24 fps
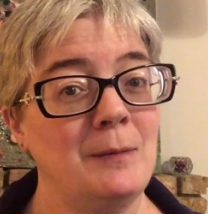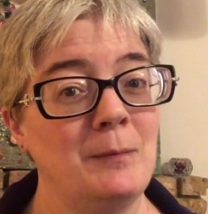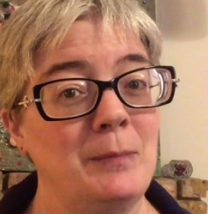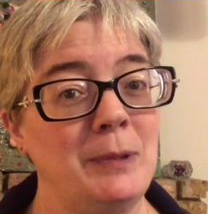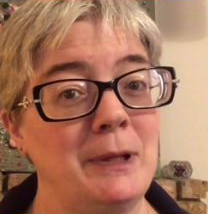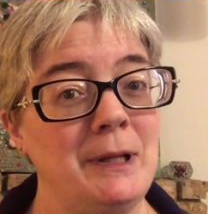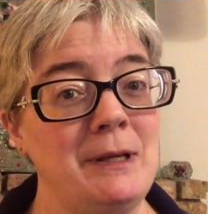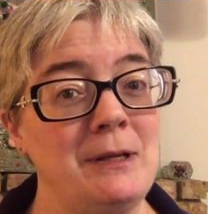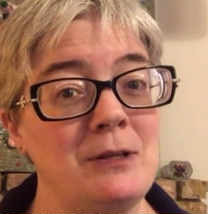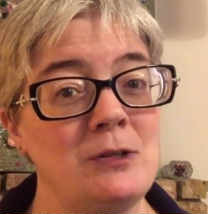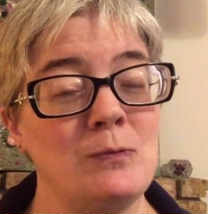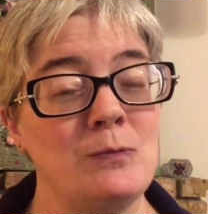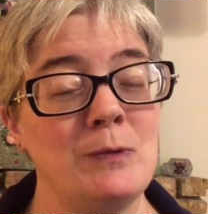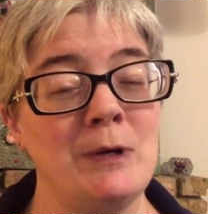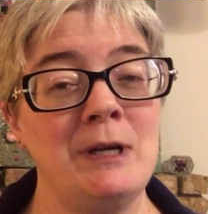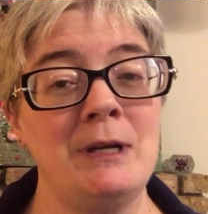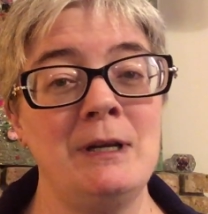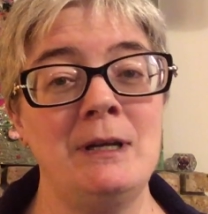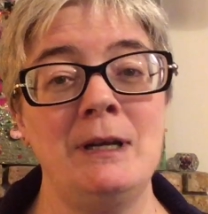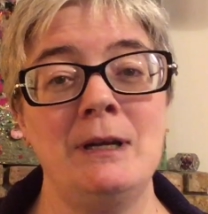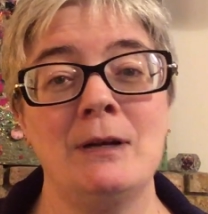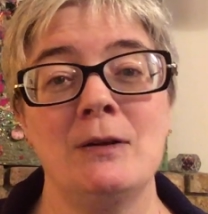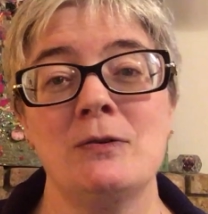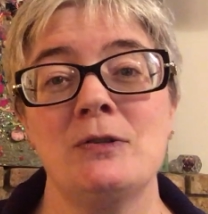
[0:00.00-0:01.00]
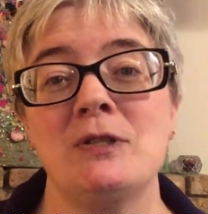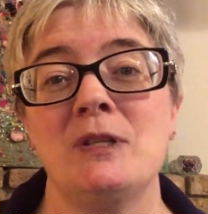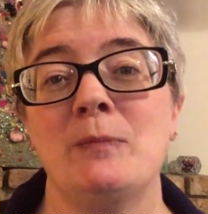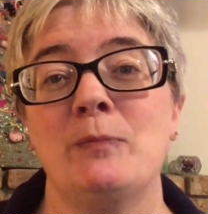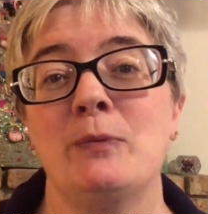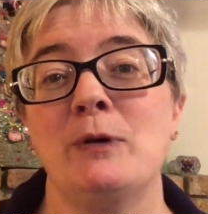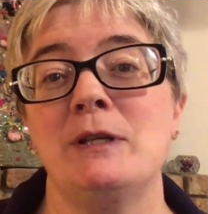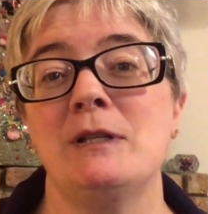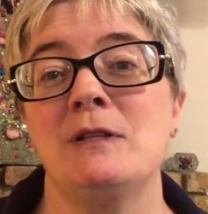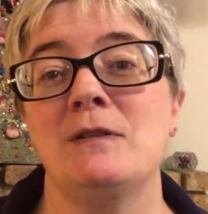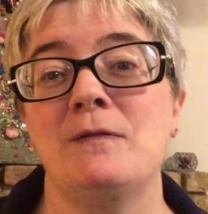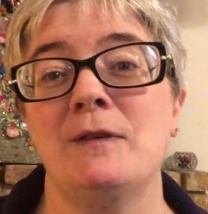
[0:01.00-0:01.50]
please read Nino
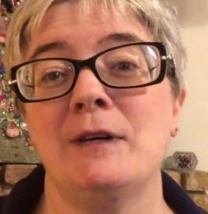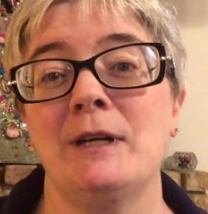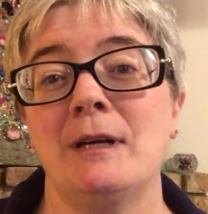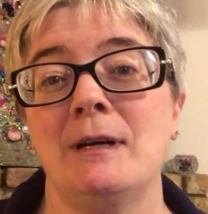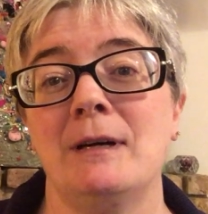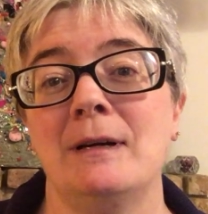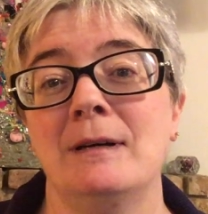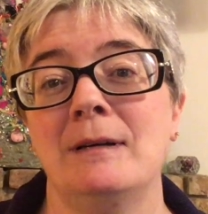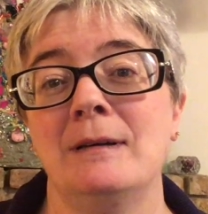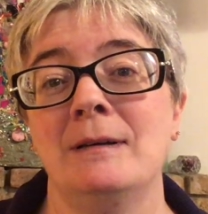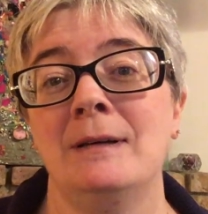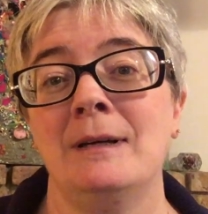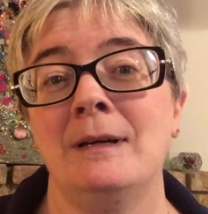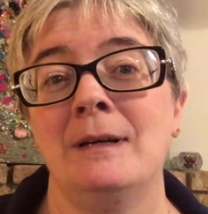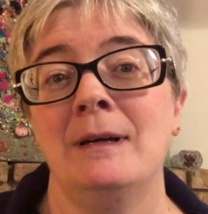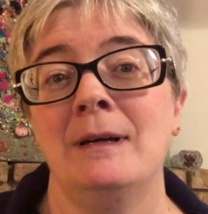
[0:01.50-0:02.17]
Cipri's Finna.